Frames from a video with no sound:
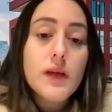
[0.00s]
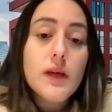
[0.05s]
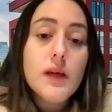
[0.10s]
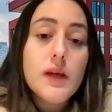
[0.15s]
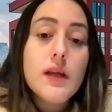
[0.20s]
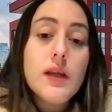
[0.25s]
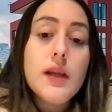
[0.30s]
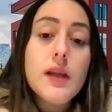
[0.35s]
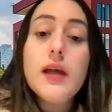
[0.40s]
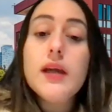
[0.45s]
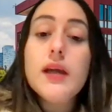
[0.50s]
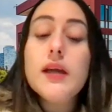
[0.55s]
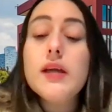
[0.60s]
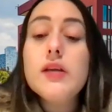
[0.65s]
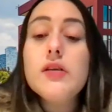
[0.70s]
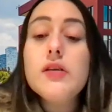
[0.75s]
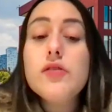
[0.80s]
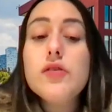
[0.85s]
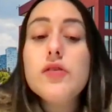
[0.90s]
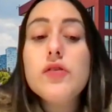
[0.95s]
Nike
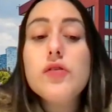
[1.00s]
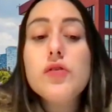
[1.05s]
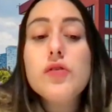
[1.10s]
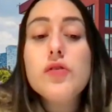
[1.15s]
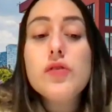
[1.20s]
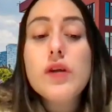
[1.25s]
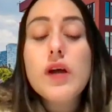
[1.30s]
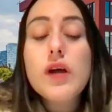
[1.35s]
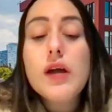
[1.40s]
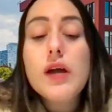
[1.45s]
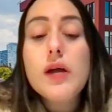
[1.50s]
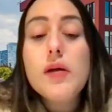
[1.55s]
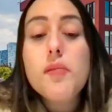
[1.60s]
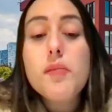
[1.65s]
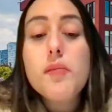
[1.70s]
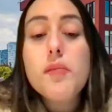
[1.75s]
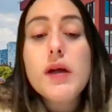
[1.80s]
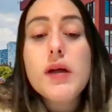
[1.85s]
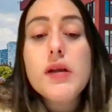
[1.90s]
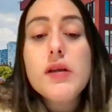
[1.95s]
introduced a
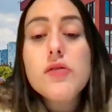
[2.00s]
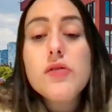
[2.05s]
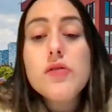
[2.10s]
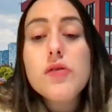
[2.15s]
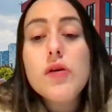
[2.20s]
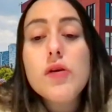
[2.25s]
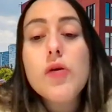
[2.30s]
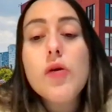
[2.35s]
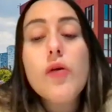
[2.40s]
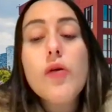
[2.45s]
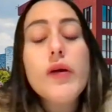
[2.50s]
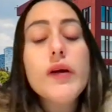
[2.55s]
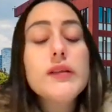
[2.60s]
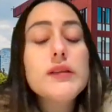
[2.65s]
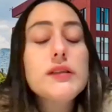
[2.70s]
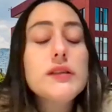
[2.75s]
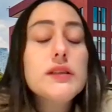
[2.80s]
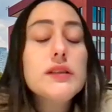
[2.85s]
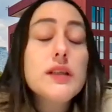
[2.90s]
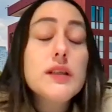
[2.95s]
campaign to encourage
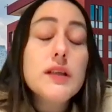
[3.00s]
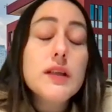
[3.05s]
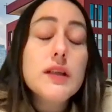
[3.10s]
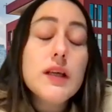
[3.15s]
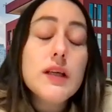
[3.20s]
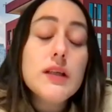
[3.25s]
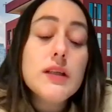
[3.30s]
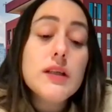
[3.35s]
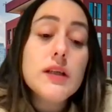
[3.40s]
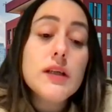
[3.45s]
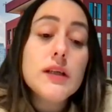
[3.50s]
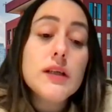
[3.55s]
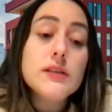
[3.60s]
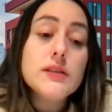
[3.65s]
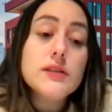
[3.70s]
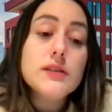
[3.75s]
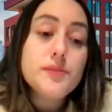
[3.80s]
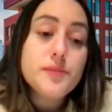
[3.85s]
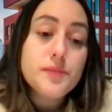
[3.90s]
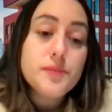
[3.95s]
the
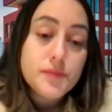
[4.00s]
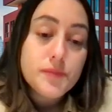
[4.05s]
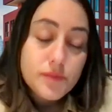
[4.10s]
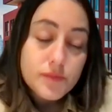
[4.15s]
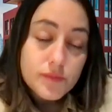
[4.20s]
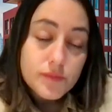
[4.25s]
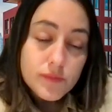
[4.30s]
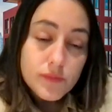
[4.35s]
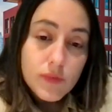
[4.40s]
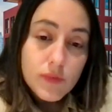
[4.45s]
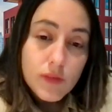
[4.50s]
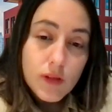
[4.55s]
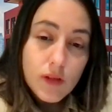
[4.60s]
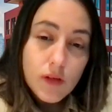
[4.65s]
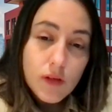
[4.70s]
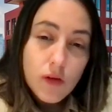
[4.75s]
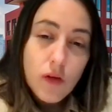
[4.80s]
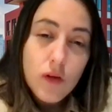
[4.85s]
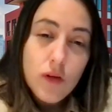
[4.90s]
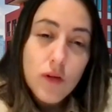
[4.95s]
athletics
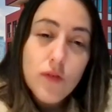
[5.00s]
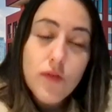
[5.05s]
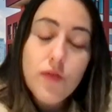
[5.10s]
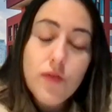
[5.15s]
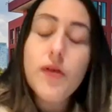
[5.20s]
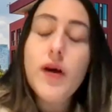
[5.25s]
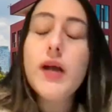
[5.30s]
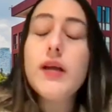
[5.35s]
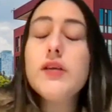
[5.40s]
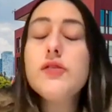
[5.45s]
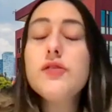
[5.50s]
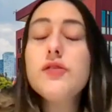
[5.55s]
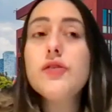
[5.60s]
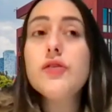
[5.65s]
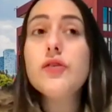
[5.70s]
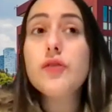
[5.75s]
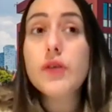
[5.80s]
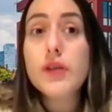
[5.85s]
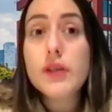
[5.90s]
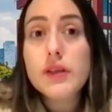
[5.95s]
called Find Your
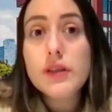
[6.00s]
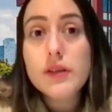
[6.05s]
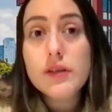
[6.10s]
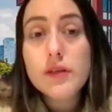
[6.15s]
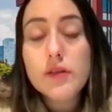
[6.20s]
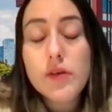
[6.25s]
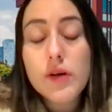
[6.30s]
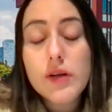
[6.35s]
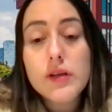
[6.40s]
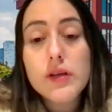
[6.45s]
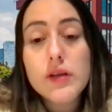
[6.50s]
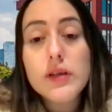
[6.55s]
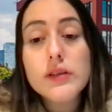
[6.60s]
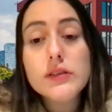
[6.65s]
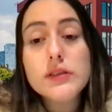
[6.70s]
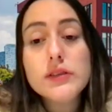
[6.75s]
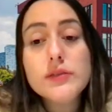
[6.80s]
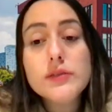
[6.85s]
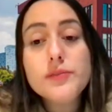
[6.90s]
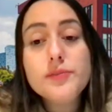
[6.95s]

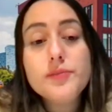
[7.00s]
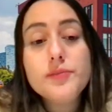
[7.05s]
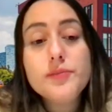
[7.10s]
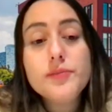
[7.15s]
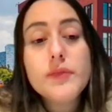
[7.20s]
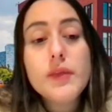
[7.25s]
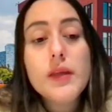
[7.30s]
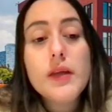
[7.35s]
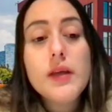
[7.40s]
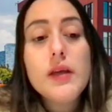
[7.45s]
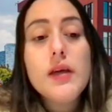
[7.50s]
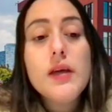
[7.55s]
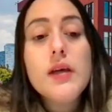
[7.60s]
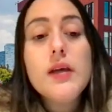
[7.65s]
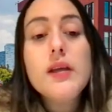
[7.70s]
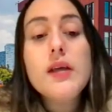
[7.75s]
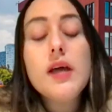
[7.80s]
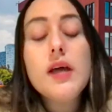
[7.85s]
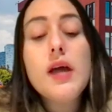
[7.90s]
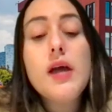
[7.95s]
Greatness.
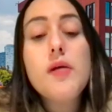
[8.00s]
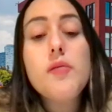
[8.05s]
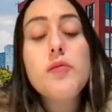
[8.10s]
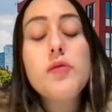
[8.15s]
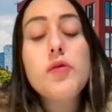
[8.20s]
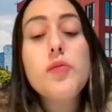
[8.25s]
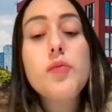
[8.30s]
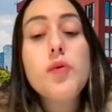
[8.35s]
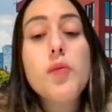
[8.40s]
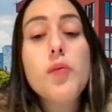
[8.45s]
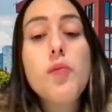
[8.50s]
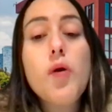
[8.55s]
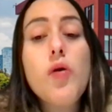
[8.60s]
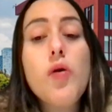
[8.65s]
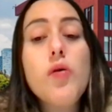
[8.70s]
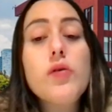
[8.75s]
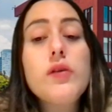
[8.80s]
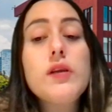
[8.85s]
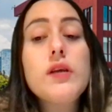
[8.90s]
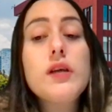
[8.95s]
It aimed to
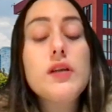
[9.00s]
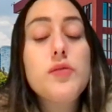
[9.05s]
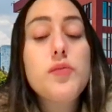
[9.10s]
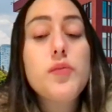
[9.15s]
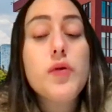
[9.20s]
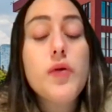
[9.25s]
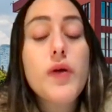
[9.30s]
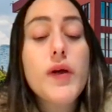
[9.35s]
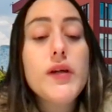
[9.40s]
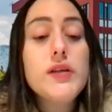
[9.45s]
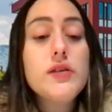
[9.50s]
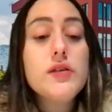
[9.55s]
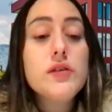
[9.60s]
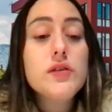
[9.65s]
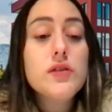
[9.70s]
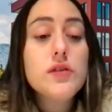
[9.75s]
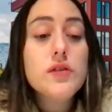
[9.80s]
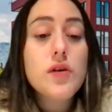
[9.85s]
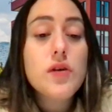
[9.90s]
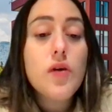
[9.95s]
promote the
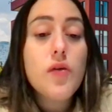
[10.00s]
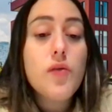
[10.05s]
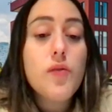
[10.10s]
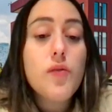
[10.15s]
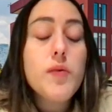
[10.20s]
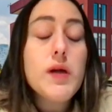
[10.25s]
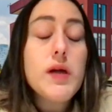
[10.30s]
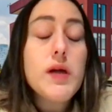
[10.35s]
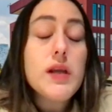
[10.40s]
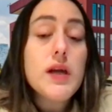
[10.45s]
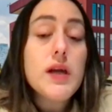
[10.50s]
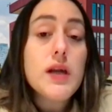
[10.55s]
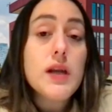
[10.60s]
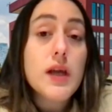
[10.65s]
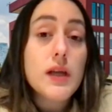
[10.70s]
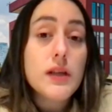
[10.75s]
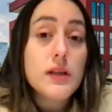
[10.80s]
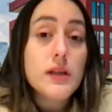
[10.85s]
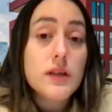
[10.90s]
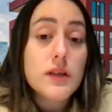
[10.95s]
aspirations of being an
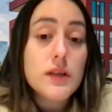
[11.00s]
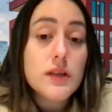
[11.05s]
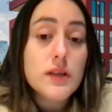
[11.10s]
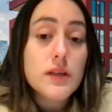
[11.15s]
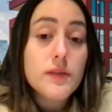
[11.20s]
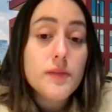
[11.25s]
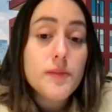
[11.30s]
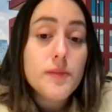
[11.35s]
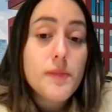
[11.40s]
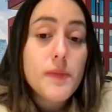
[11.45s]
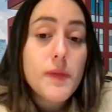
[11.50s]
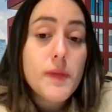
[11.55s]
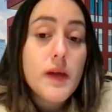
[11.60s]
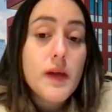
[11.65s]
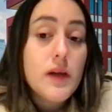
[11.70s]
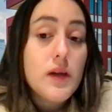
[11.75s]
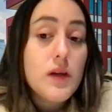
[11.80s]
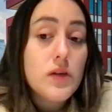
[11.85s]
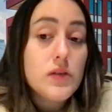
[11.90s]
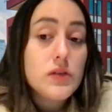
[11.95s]
athlete,
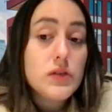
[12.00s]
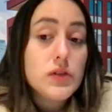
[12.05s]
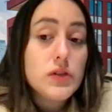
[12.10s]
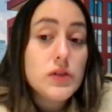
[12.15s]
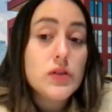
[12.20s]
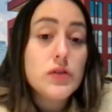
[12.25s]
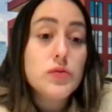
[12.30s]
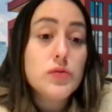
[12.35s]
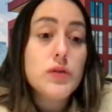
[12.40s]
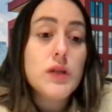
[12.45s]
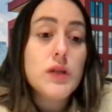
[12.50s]
not just with